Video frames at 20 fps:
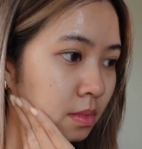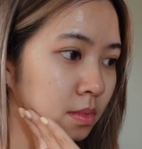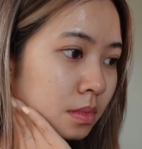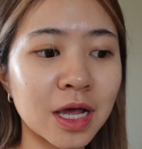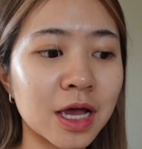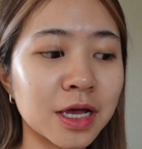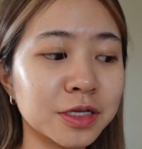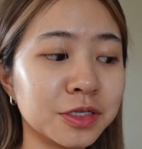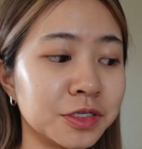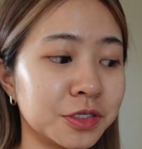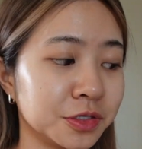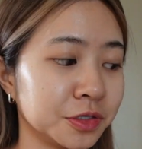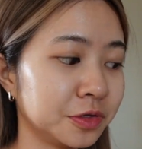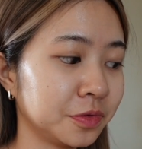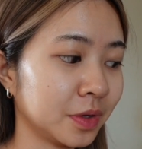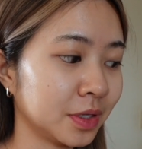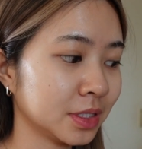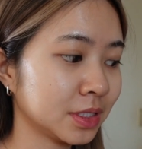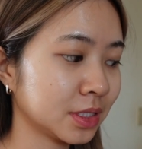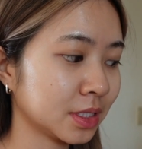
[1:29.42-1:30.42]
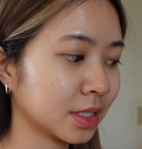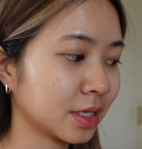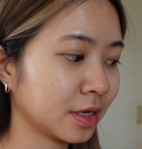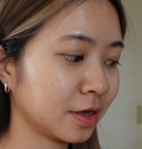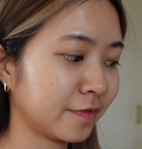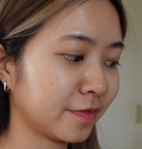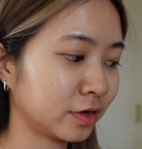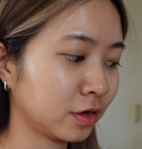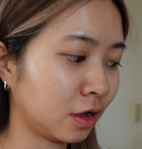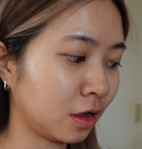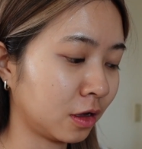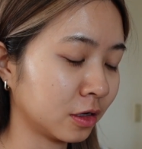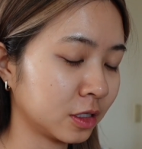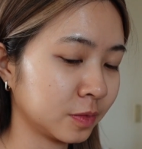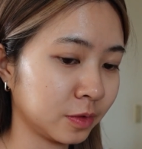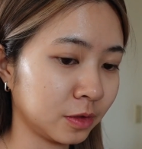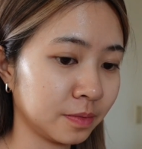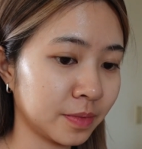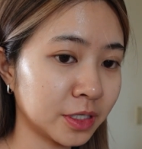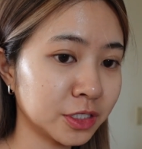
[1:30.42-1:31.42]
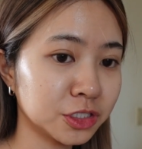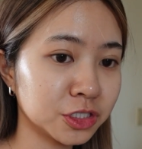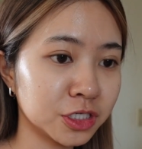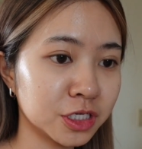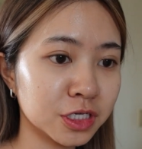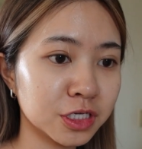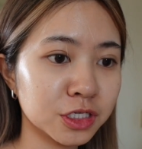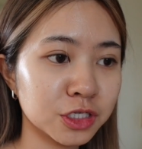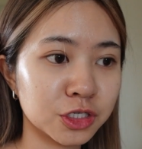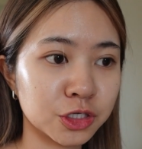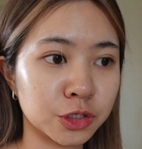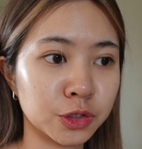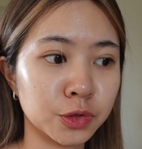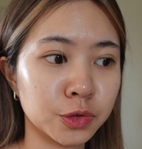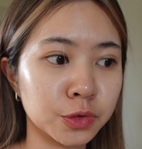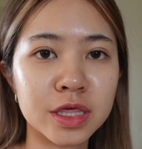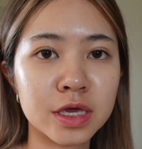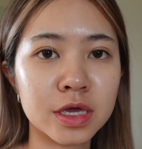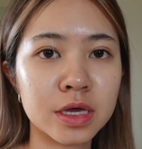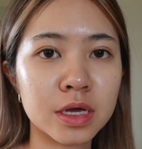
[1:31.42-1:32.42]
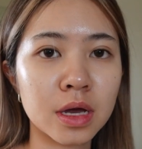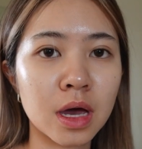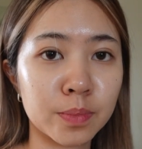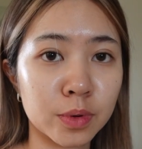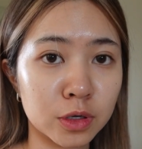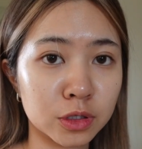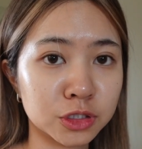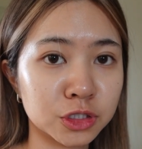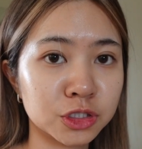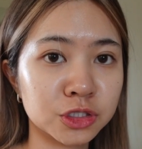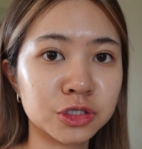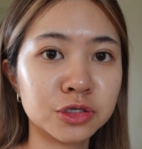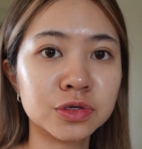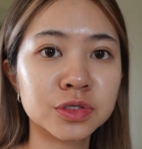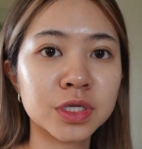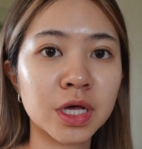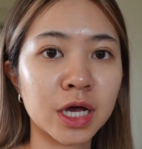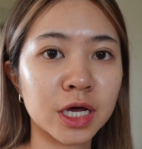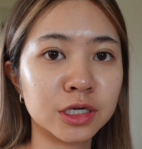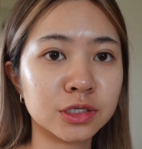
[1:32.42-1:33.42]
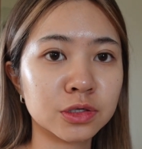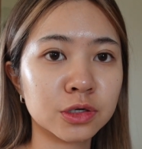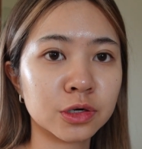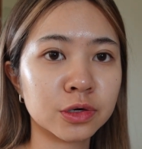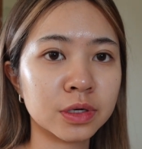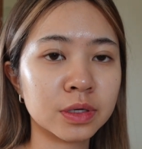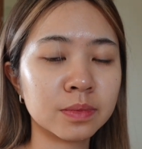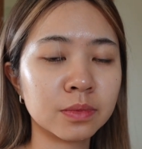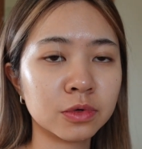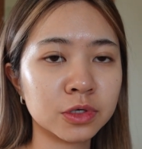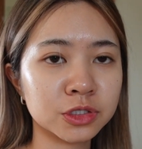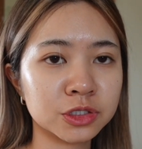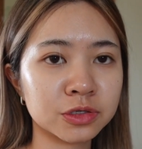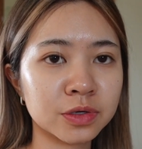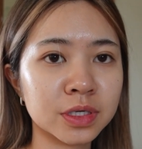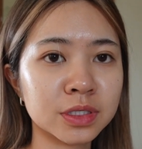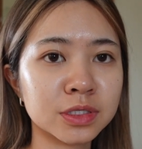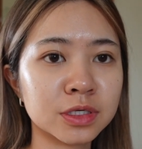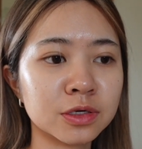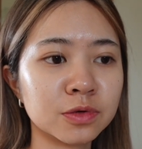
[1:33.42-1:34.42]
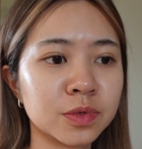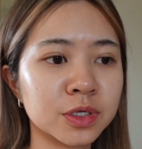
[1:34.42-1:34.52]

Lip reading: I do want to give an honorable mention to the Birch Juice Hydro Cream Moisturizer,